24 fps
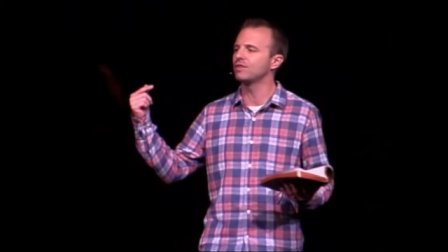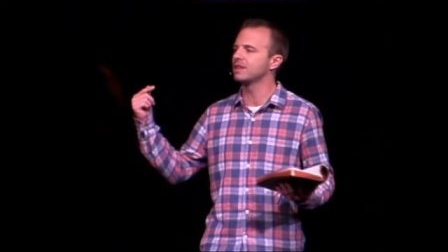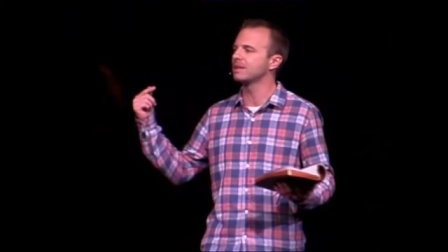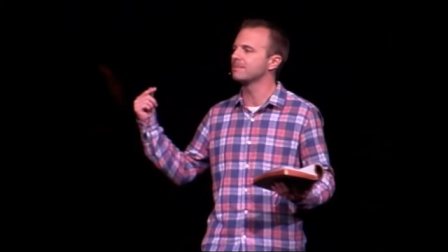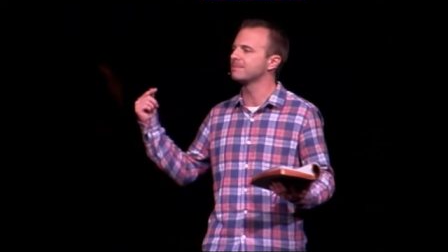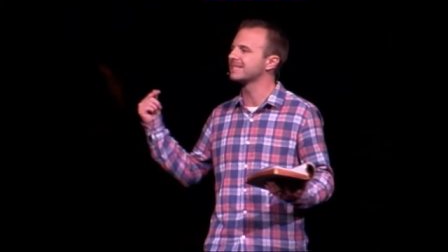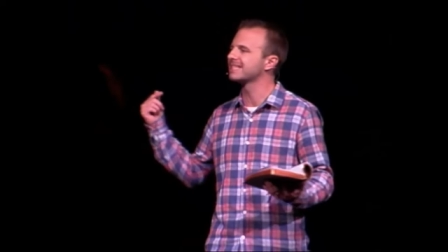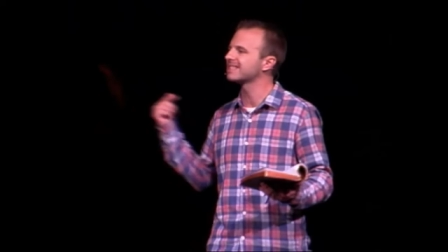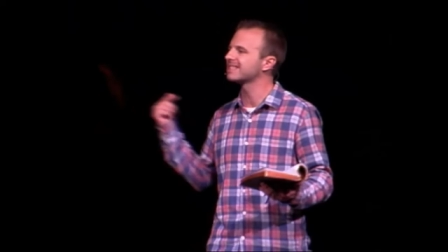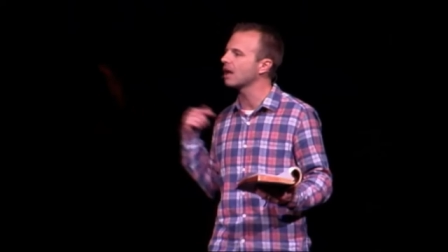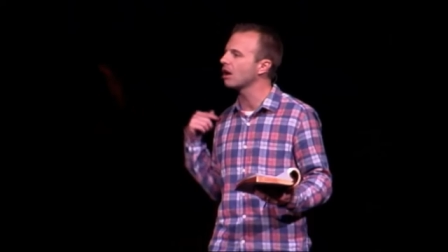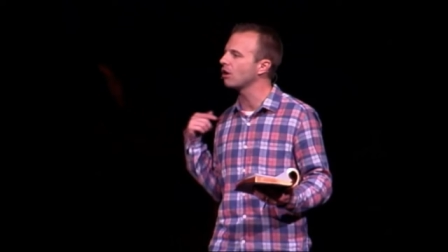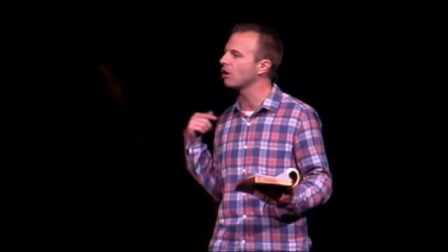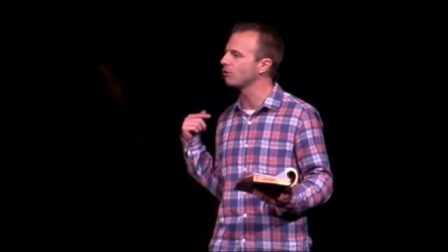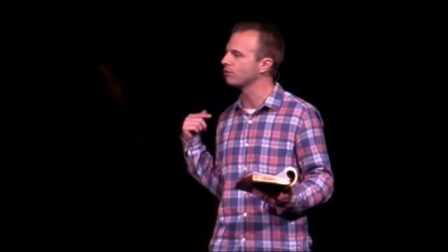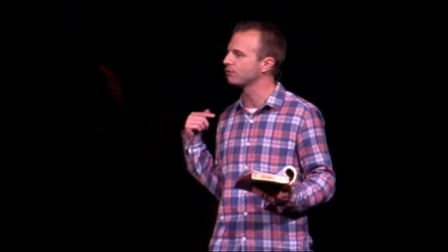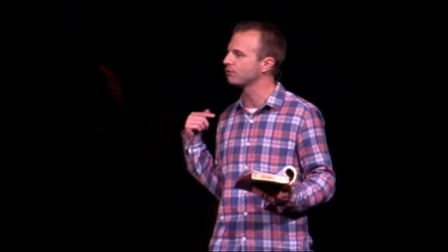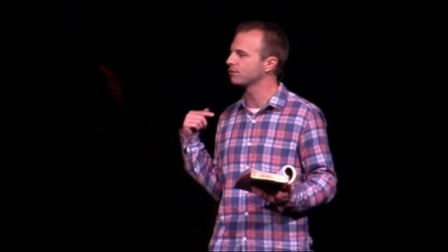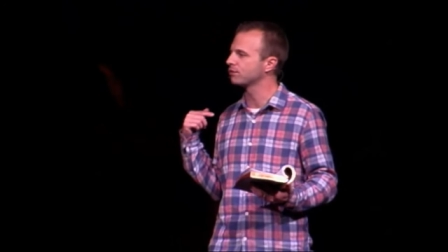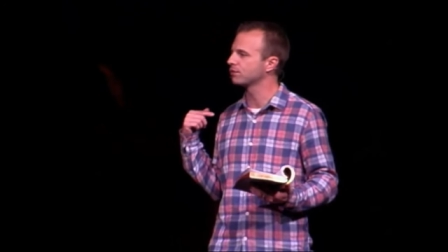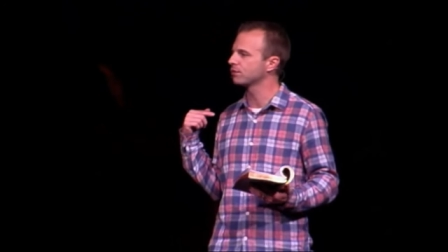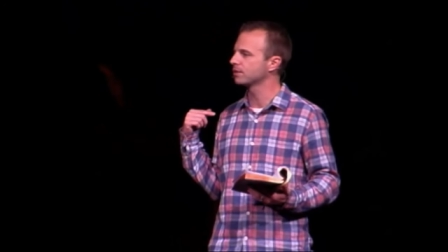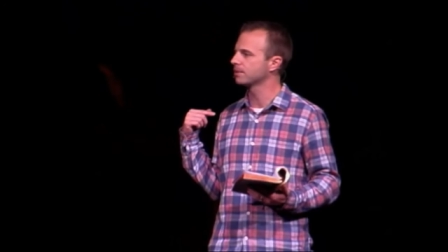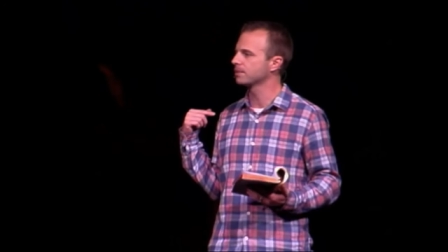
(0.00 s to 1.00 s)

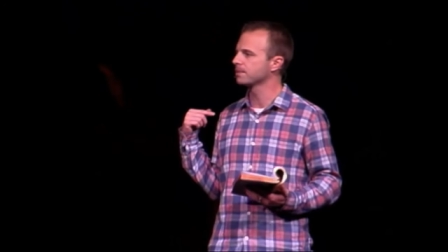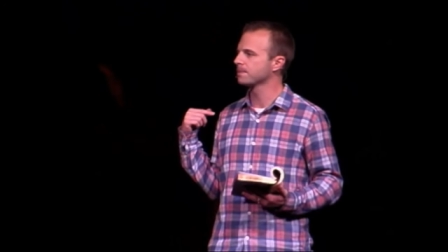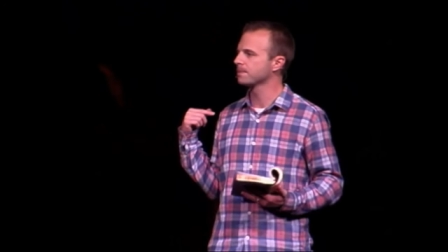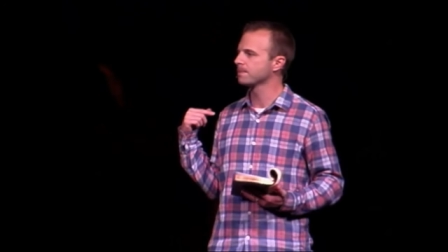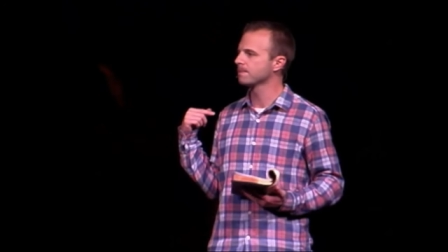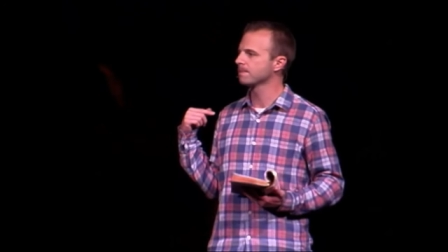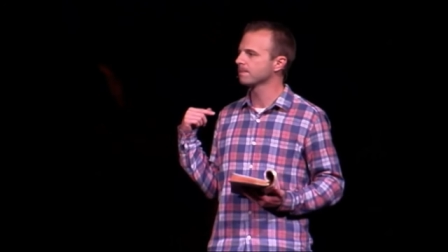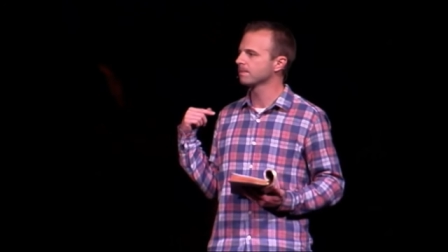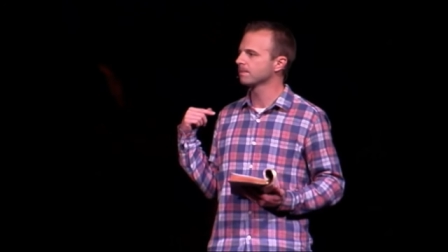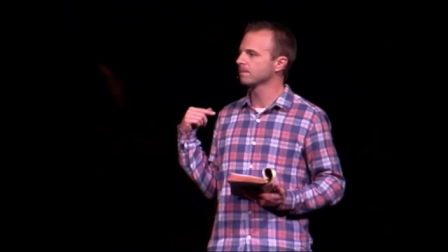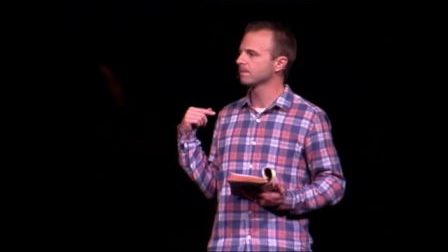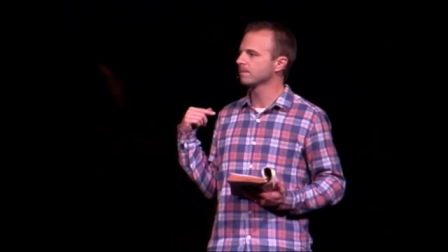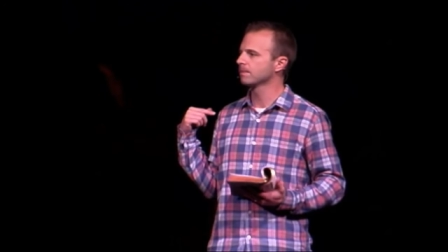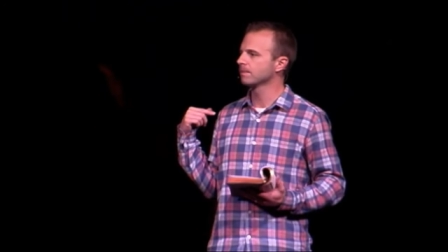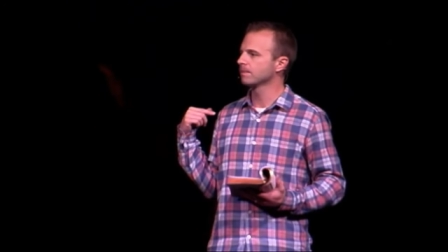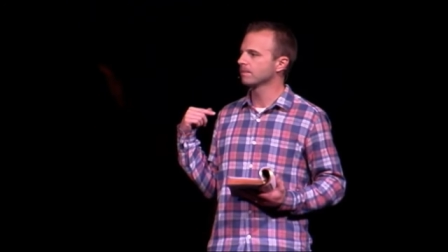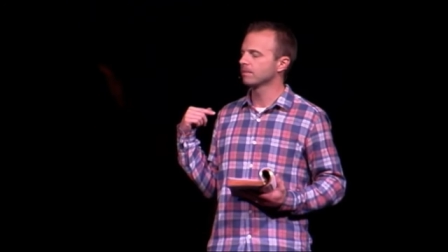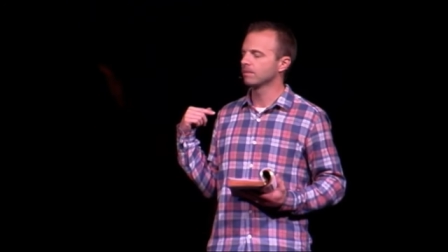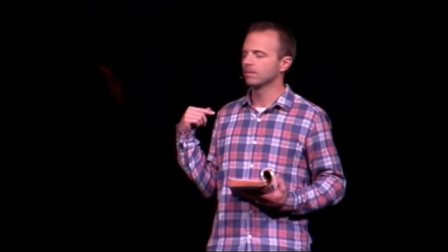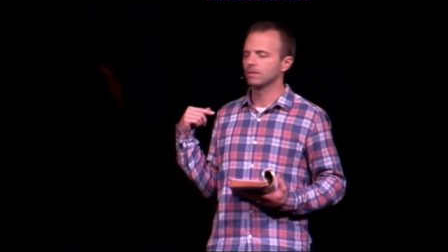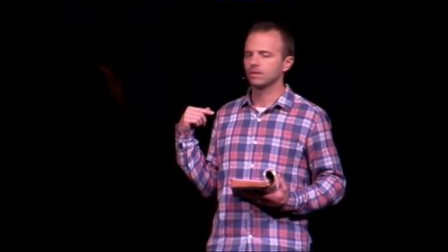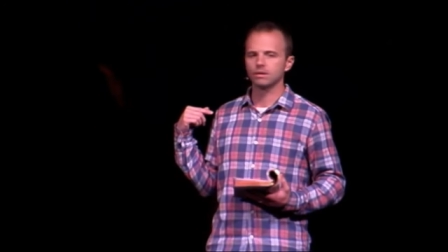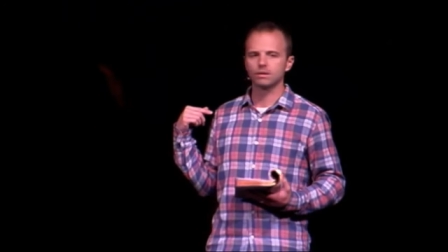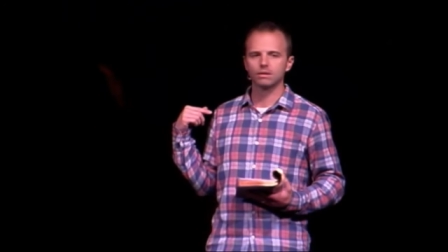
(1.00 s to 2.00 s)
themselves
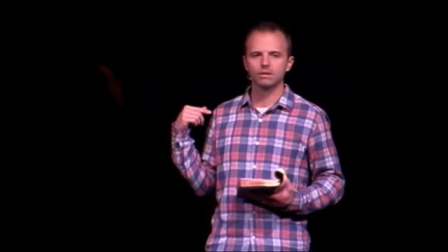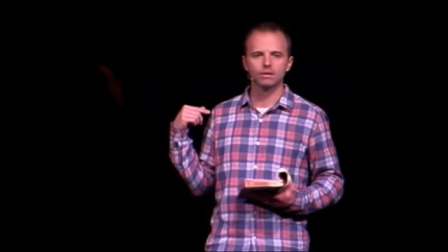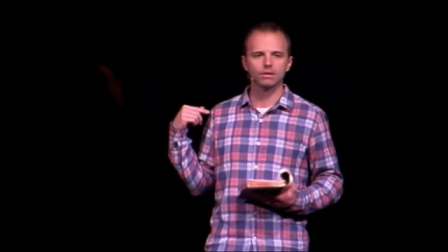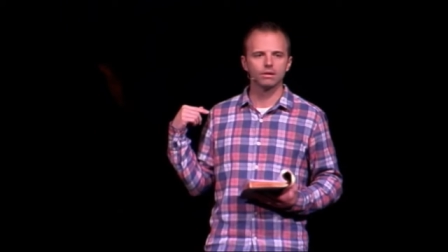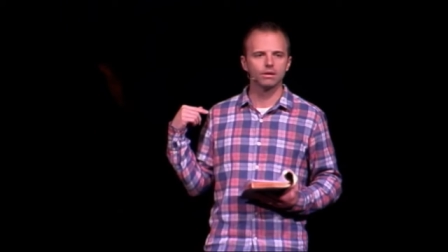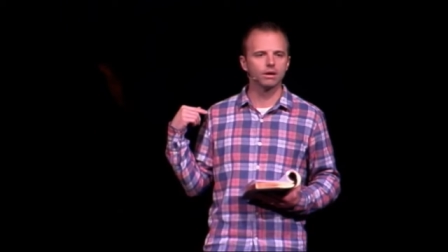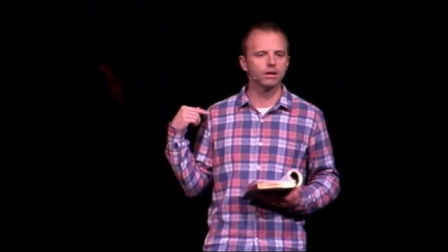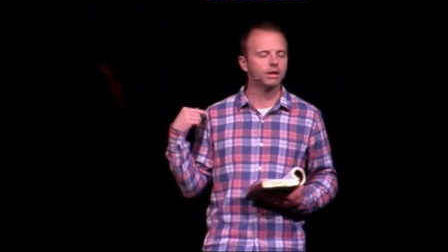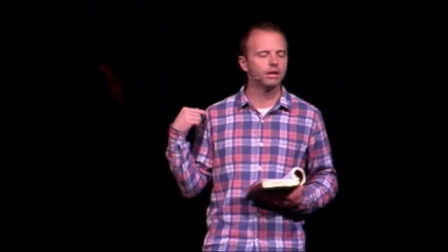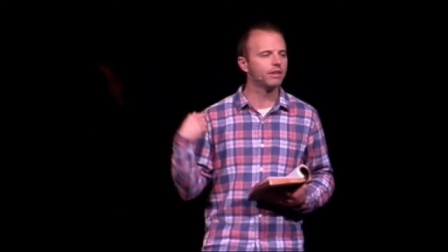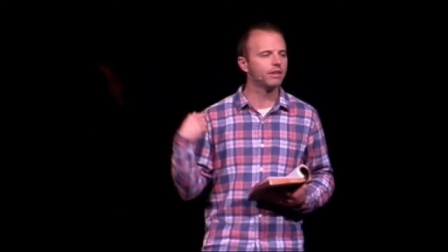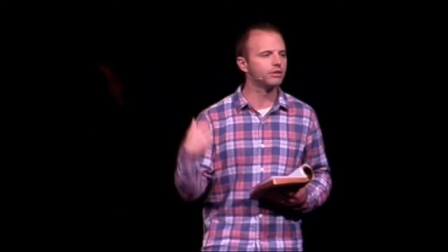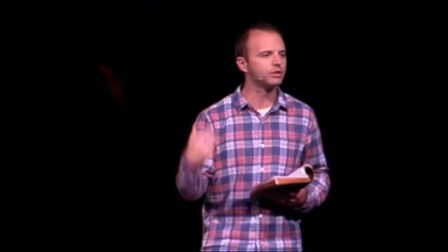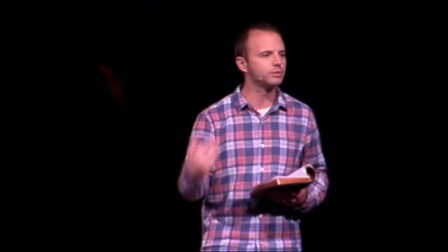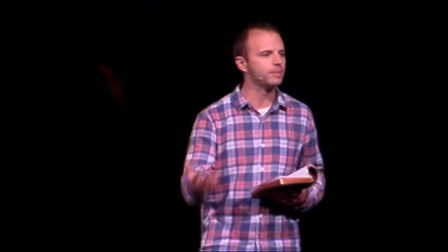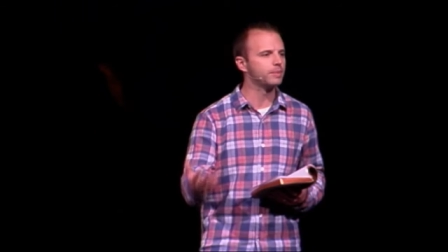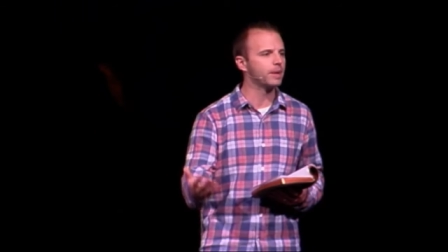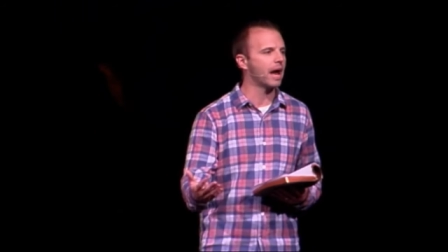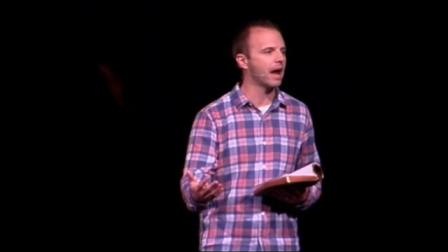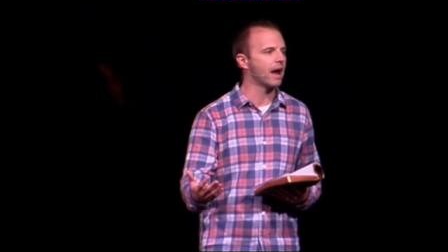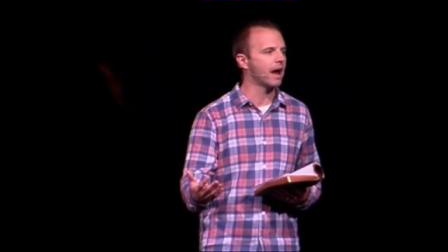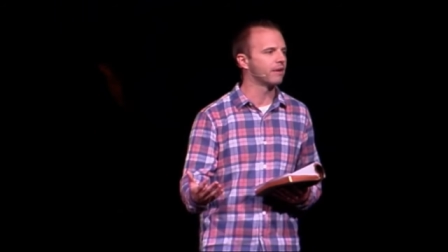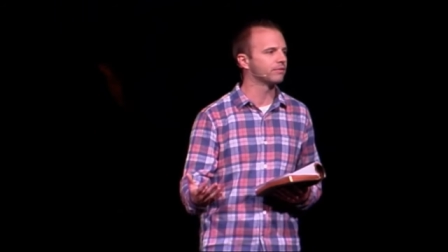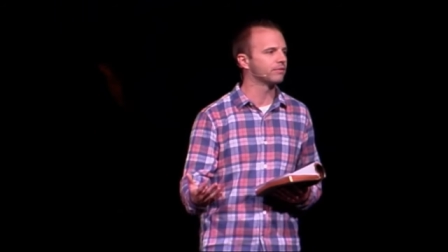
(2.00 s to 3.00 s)
on another's
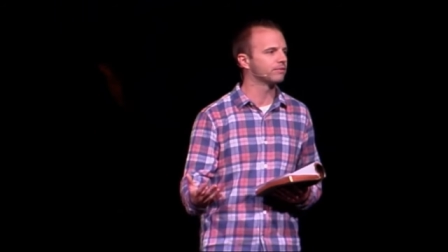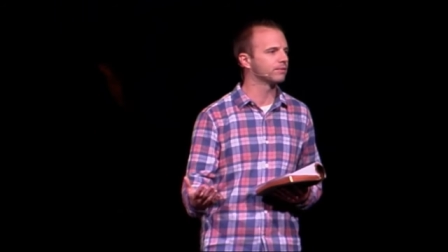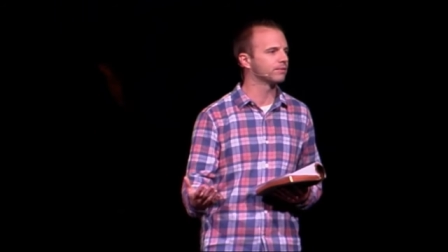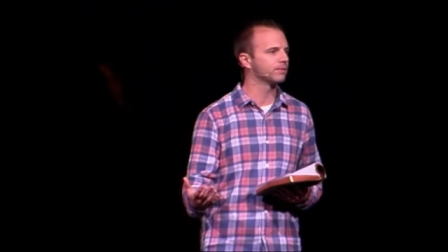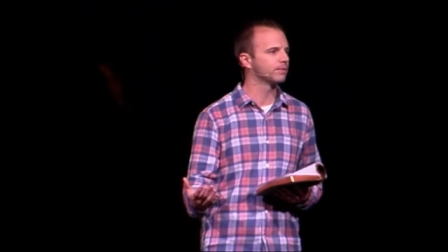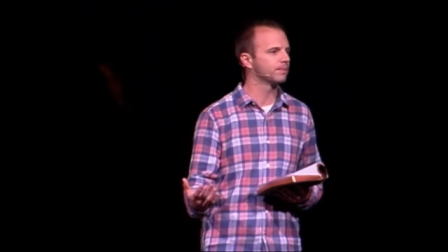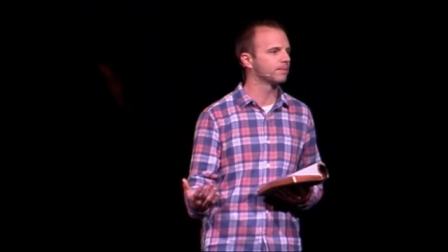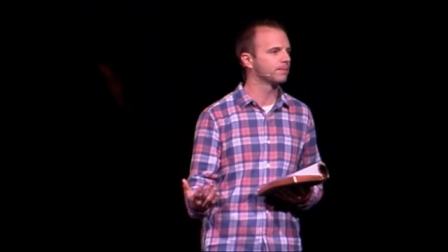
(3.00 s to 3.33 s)
behalf.